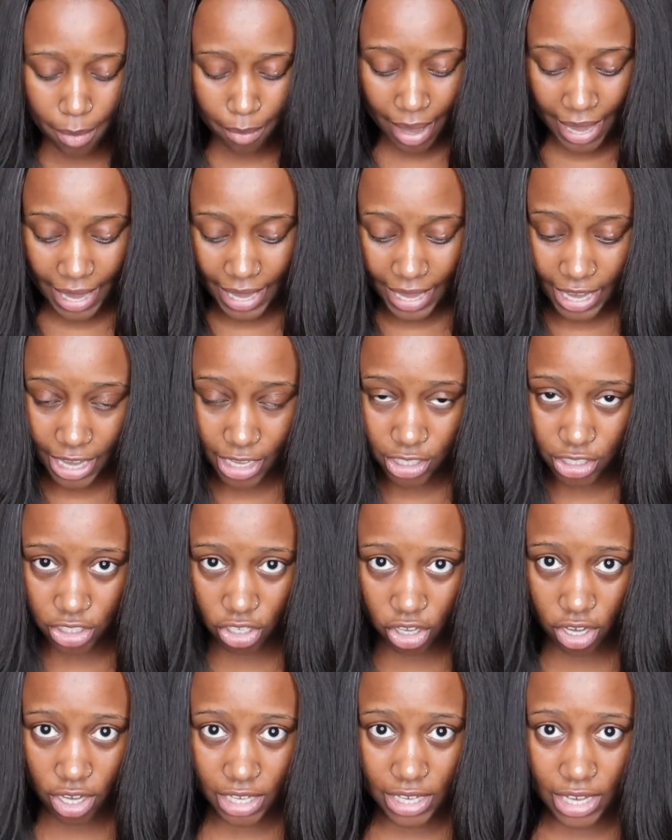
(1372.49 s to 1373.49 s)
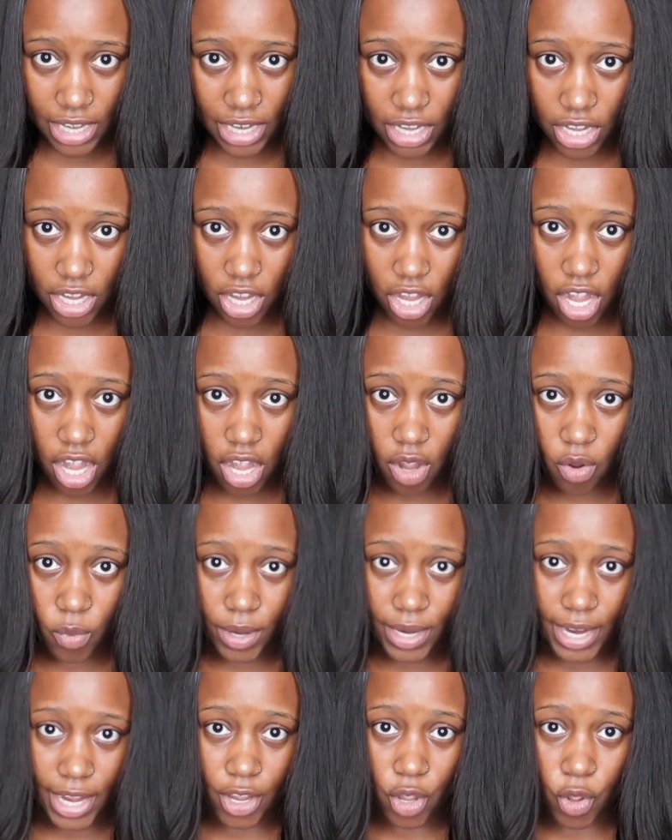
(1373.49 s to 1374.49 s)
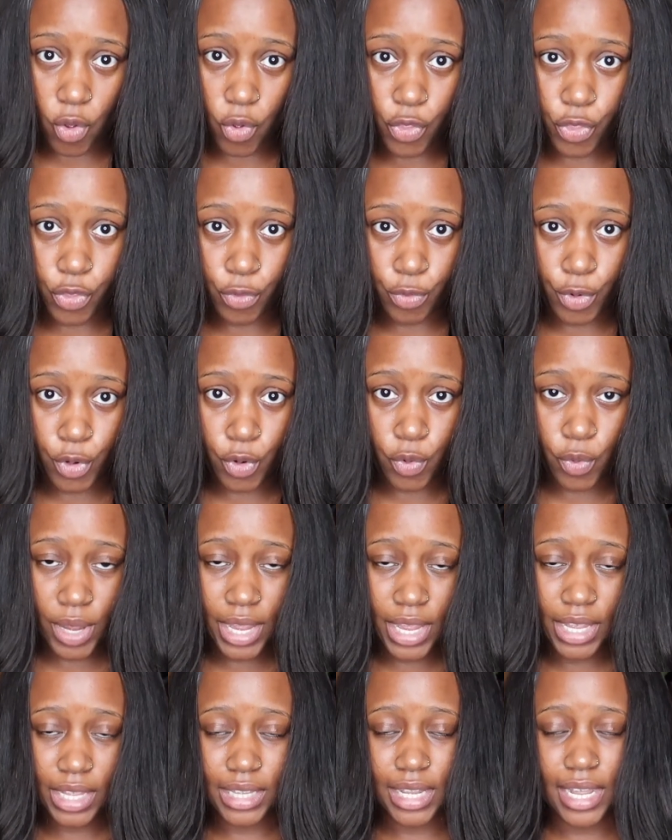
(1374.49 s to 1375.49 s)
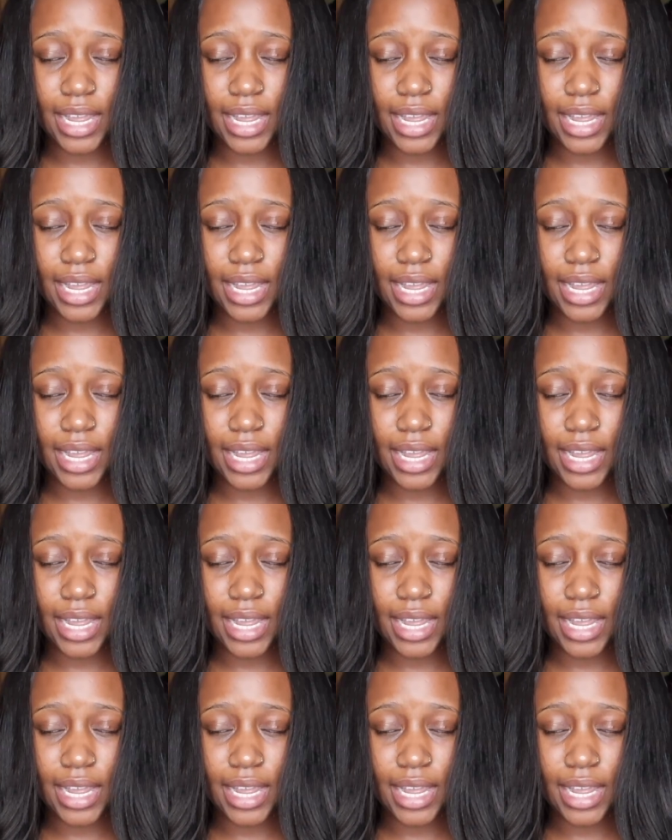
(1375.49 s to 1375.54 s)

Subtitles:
My hands aren't getting caught when I go through it.